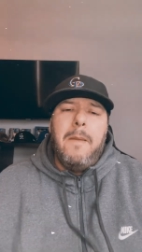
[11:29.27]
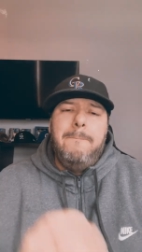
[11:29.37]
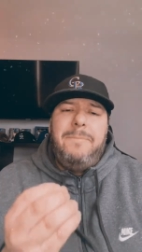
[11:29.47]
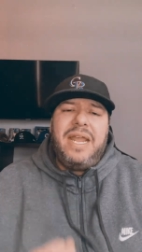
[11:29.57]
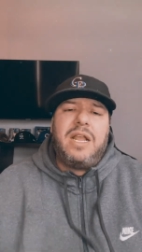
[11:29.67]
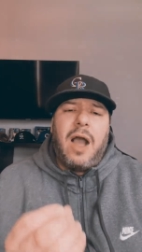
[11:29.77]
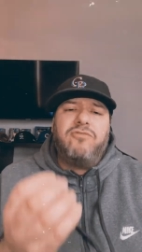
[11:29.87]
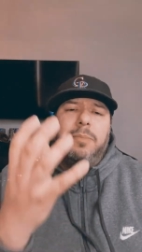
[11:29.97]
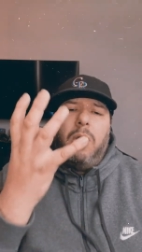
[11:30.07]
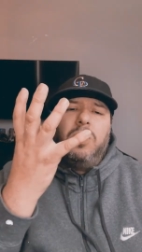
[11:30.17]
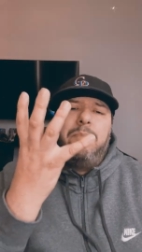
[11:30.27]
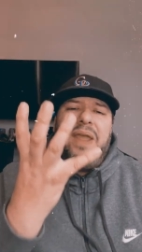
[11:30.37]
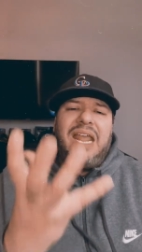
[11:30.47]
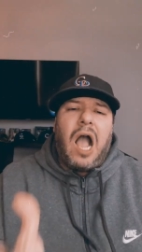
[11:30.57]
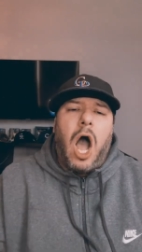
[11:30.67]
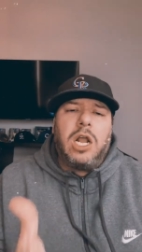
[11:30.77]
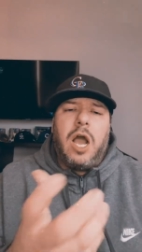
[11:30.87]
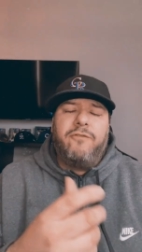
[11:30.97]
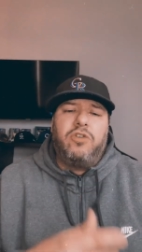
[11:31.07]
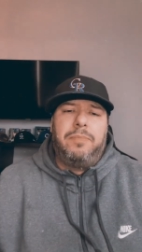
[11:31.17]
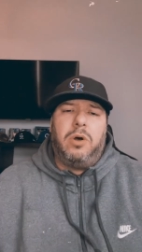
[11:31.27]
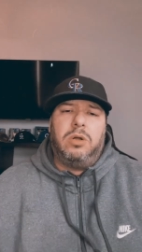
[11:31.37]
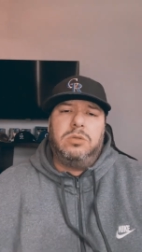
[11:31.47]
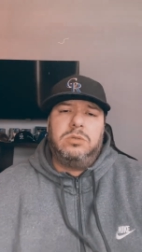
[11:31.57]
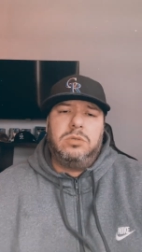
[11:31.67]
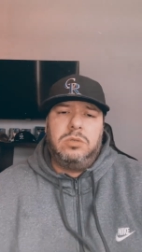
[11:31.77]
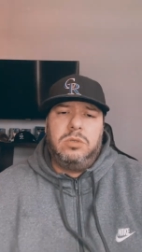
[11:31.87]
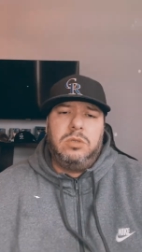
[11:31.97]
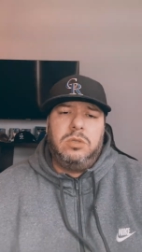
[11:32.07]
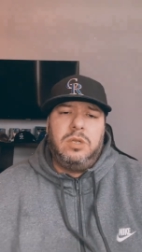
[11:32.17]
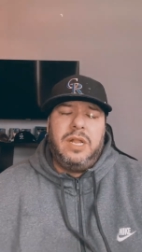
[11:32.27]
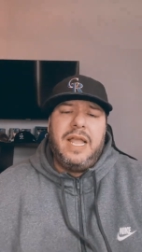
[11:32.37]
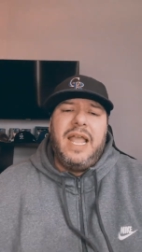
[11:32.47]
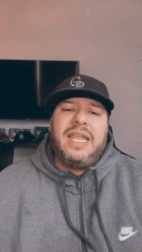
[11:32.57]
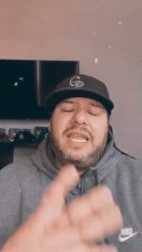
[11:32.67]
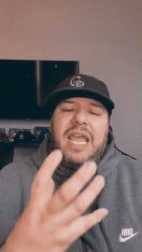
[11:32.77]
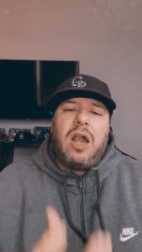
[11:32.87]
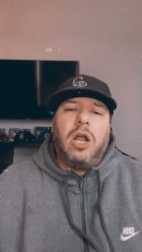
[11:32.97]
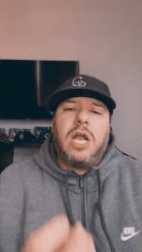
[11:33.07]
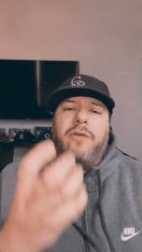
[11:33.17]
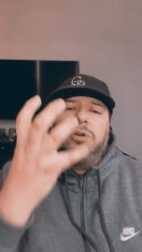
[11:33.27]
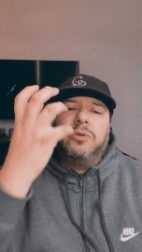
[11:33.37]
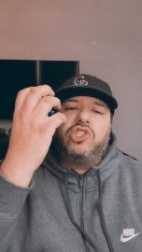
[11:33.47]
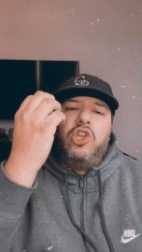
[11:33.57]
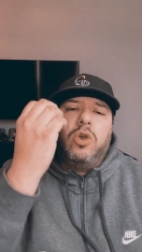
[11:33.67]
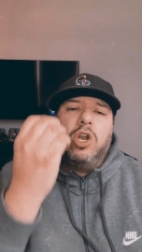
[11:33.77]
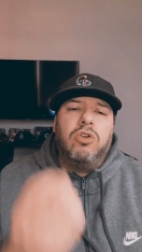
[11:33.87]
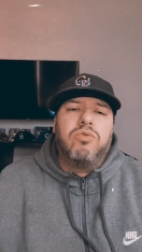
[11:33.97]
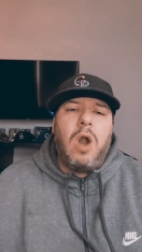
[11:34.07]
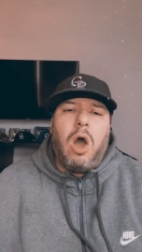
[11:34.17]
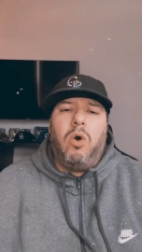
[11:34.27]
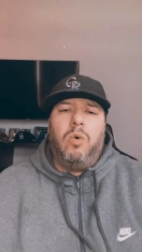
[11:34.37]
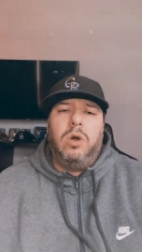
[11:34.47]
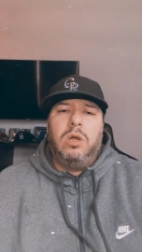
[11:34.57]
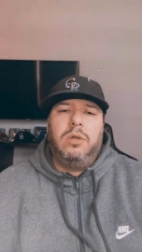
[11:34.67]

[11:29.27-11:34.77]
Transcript: Be comfortable with being uncomfortable. Get uncomfortable so you can grow.